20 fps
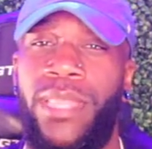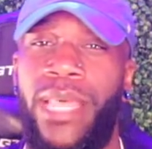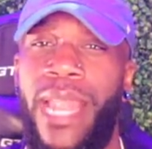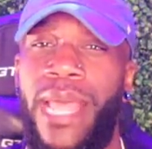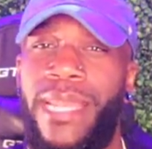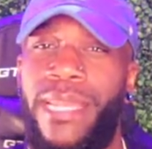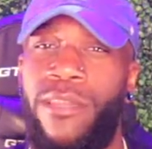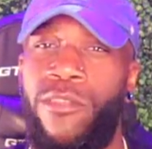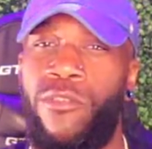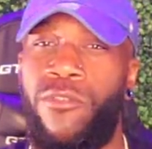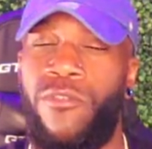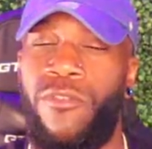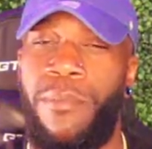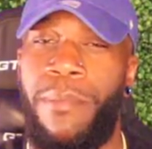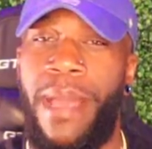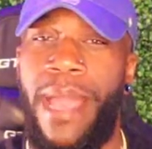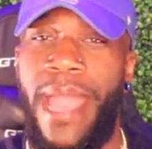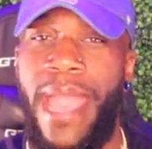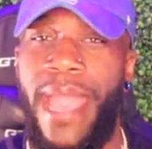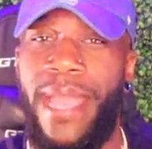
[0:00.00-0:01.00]
that I do for
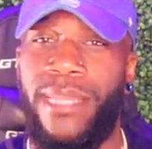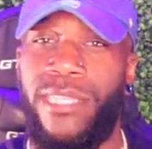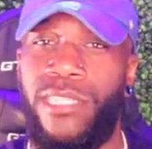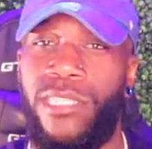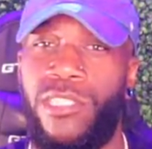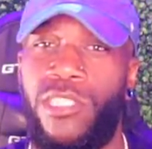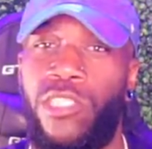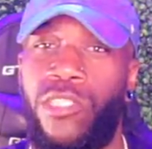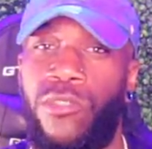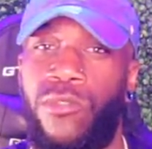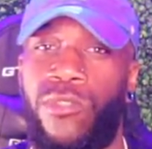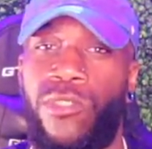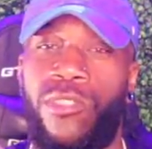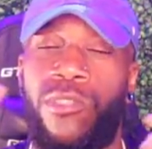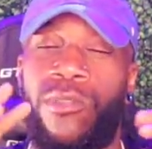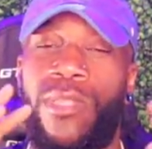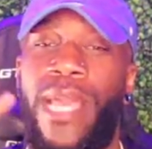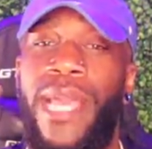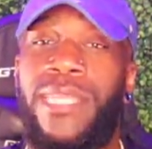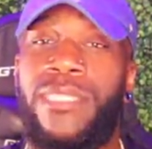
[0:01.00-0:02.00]
my acting shoot. So
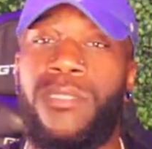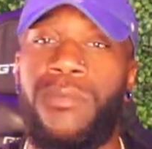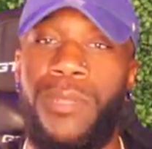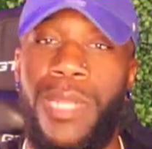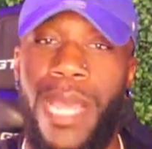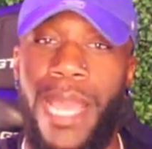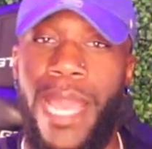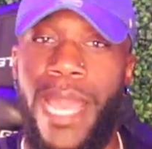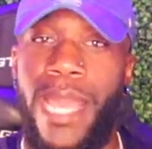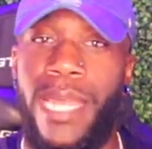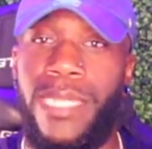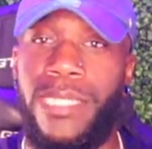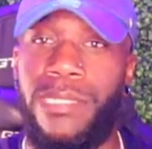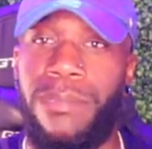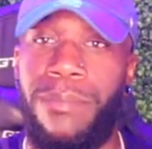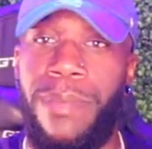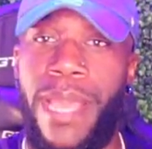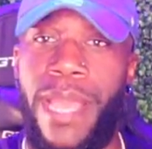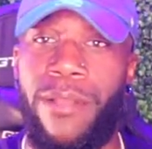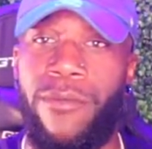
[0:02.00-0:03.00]
that's what I had as a
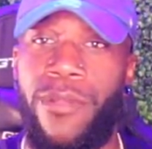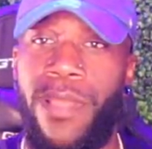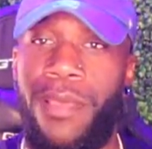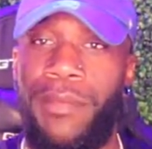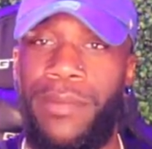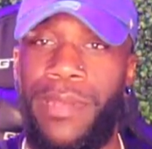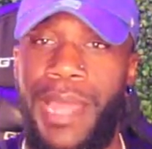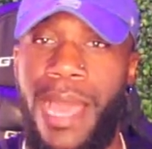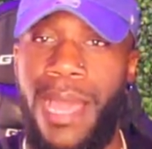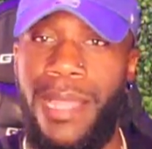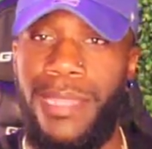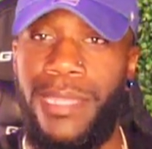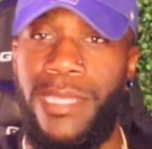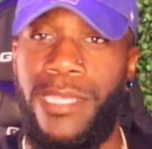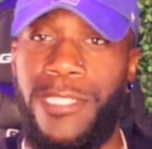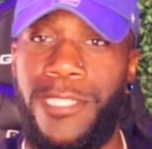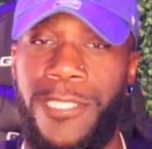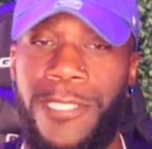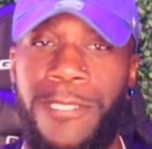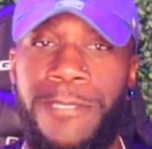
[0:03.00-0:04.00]
background, not
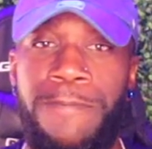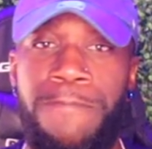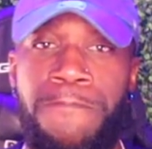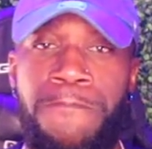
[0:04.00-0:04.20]
this.